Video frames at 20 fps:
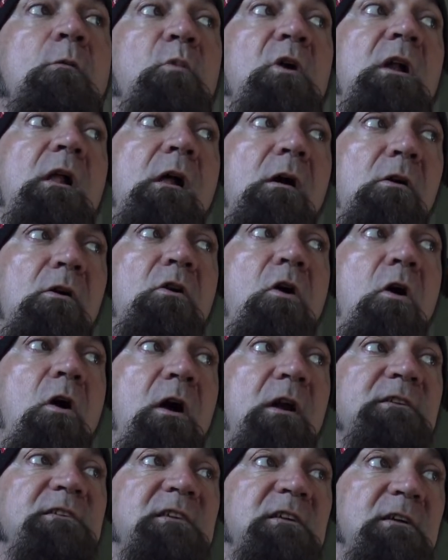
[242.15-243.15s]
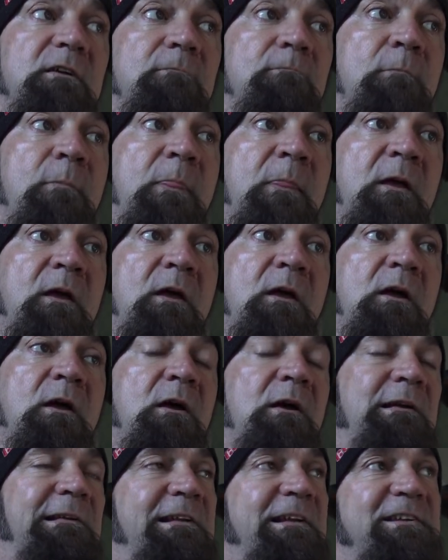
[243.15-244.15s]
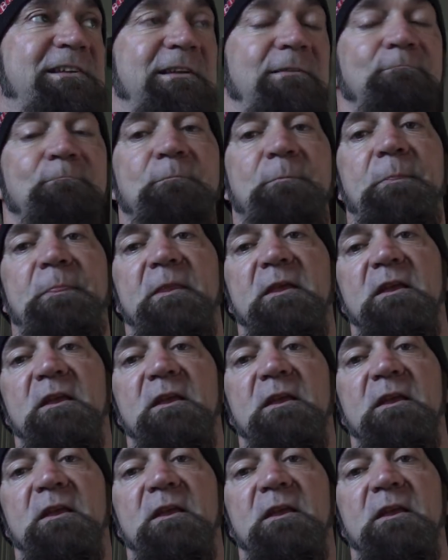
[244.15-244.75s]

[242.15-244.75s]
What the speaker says: But L-carnitine, listen,